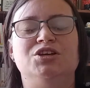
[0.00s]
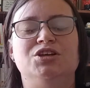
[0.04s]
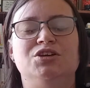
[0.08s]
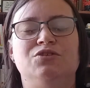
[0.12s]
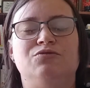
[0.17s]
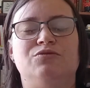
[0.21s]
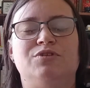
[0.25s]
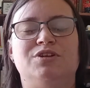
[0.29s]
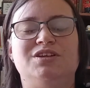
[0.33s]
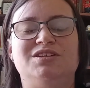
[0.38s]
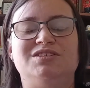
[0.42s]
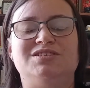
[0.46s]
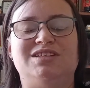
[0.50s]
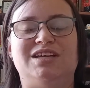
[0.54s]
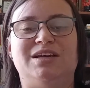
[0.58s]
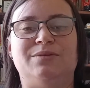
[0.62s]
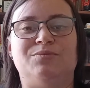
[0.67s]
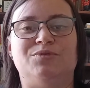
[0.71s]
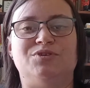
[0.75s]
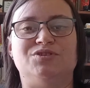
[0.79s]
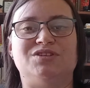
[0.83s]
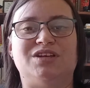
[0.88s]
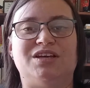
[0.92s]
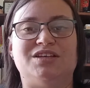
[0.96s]
one of the
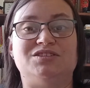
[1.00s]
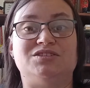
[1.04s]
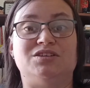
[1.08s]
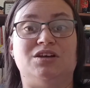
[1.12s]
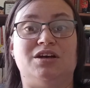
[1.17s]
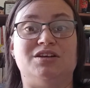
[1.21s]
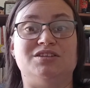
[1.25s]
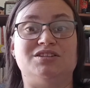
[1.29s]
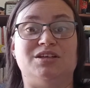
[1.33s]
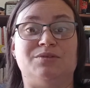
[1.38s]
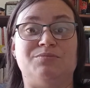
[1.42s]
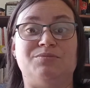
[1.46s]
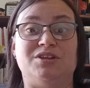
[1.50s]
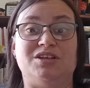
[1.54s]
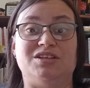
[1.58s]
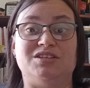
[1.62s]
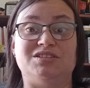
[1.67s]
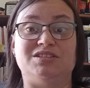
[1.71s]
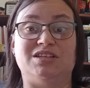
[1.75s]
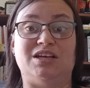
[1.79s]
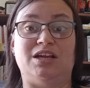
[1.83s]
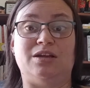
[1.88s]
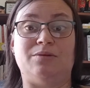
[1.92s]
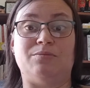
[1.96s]
examples I saw something
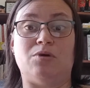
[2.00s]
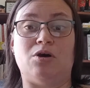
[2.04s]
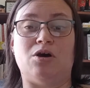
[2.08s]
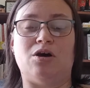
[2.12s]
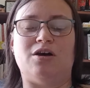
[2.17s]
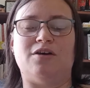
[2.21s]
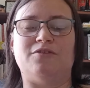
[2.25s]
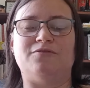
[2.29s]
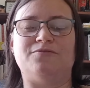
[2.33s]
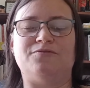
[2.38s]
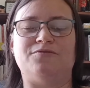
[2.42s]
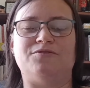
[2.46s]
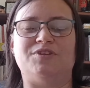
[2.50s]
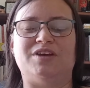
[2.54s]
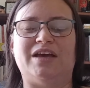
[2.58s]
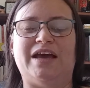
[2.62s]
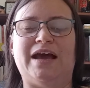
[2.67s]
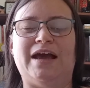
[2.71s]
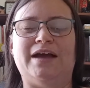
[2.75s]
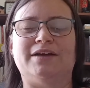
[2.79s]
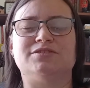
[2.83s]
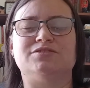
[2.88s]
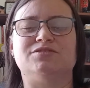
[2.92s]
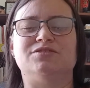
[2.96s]
set him off to
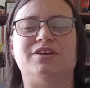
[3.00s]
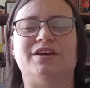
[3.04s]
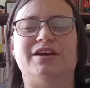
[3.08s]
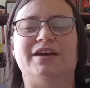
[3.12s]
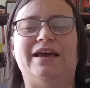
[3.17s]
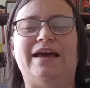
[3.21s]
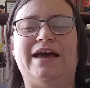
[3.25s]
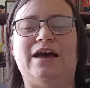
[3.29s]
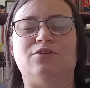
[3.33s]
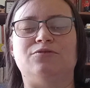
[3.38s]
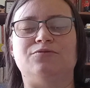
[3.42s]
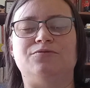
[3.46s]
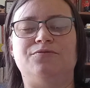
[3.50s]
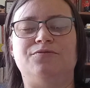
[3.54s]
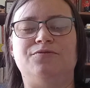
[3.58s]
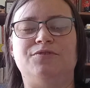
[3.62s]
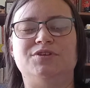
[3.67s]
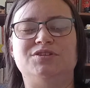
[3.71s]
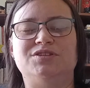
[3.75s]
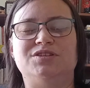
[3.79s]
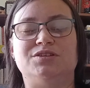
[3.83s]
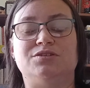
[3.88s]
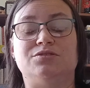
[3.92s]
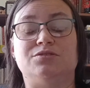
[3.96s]
act like out
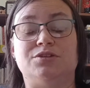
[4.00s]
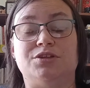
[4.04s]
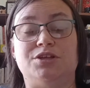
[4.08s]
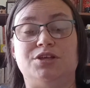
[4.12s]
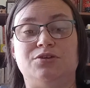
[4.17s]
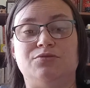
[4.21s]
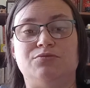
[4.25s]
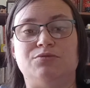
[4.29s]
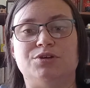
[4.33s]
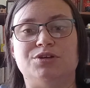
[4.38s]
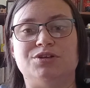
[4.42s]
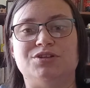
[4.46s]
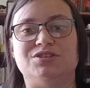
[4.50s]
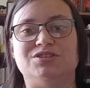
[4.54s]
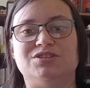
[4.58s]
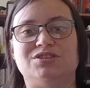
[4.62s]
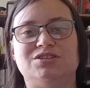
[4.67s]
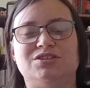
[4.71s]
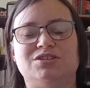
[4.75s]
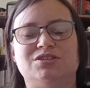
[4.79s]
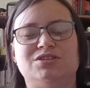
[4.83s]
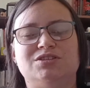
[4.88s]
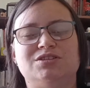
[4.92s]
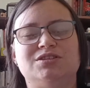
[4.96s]
physically
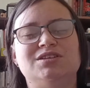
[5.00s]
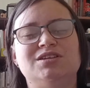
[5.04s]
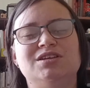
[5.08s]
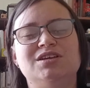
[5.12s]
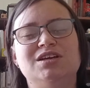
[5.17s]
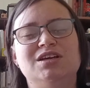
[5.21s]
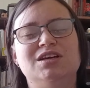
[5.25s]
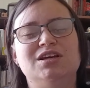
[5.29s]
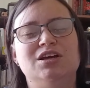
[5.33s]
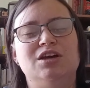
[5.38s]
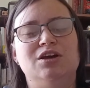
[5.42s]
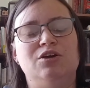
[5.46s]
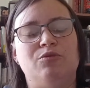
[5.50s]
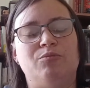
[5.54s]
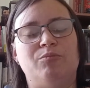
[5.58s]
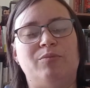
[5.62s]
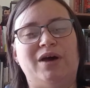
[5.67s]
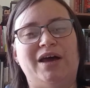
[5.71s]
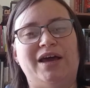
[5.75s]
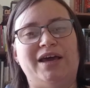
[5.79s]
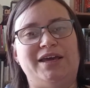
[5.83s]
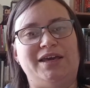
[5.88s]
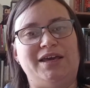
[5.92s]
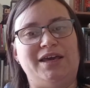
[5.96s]
was
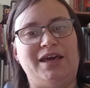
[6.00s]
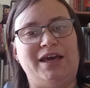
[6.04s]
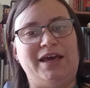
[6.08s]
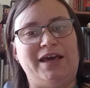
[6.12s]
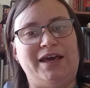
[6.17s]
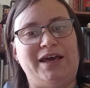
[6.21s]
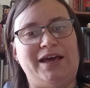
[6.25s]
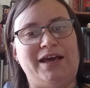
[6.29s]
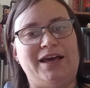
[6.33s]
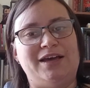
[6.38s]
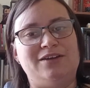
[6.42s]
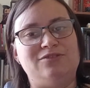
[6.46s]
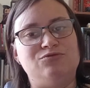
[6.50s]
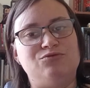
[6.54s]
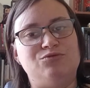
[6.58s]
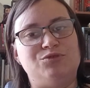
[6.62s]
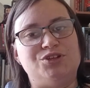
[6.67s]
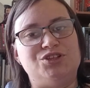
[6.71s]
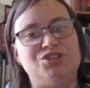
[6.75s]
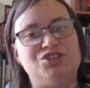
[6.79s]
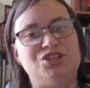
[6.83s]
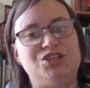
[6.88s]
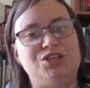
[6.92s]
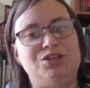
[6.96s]
my cat.
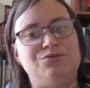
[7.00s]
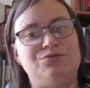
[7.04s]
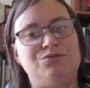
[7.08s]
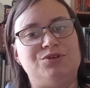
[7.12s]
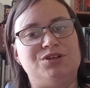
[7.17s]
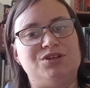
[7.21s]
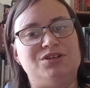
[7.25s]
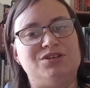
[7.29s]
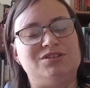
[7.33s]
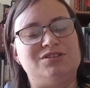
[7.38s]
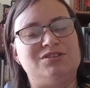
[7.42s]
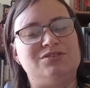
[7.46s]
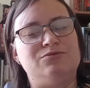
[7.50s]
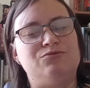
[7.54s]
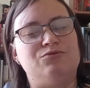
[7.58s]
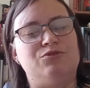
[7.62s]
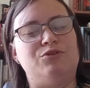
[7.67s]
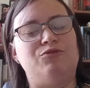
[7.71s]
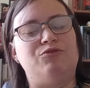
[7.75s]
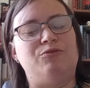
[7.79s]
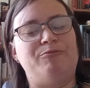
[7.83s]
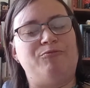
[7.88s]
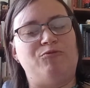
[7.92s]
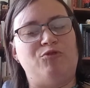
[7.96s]
When she was,
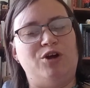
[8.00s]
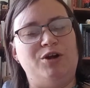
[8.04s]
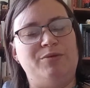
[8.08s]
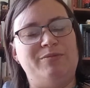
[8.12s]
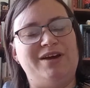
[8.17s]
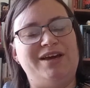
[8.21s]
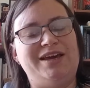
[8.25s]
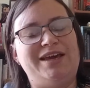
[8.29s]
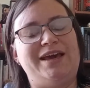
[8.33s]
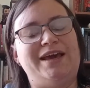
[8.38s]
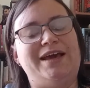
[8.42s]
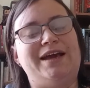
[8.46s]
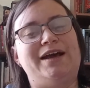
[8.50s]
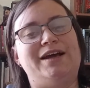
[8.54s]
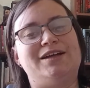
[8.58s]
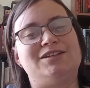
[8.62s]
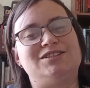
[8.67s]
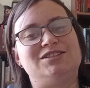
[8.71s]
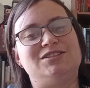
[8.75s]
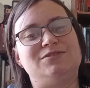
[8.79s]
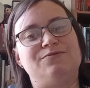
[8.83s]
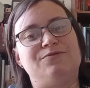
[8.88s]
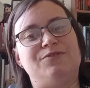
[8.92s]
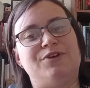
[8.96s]
one, one of my
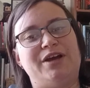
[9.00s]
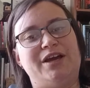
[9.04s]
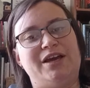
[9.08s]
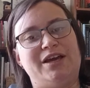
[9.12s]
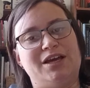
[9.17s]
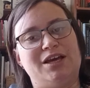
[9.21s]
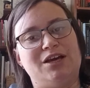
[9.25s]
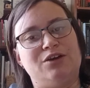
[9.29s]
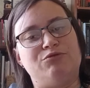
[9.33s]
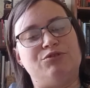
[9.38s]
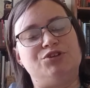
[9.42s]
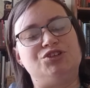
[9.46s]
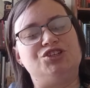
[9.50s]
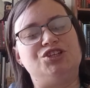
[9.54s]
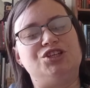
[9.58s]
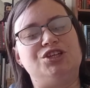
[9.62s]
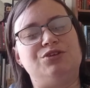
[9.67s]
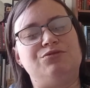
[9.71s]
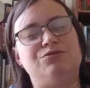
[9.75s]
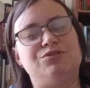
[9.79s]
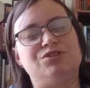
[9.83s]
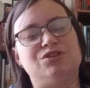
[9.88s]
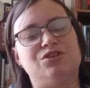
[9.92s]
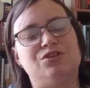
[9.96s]
cats, Freya, when
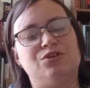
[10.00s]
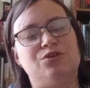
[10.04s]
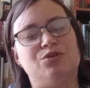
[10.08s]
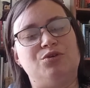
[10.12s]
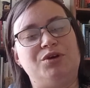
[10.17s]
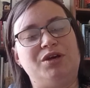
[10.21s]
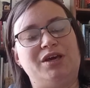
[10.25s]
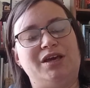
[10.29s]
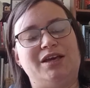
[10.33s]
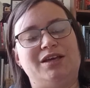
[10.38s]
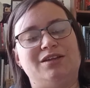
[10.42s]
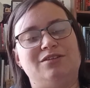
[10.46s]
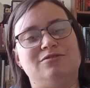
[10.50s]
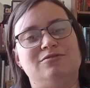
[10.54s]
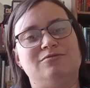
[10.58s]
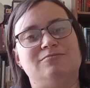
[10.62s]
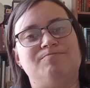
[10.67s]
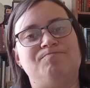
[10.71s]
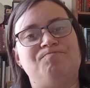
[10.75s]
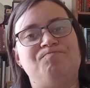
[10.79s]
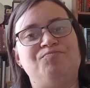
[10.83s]
she was a little kitten,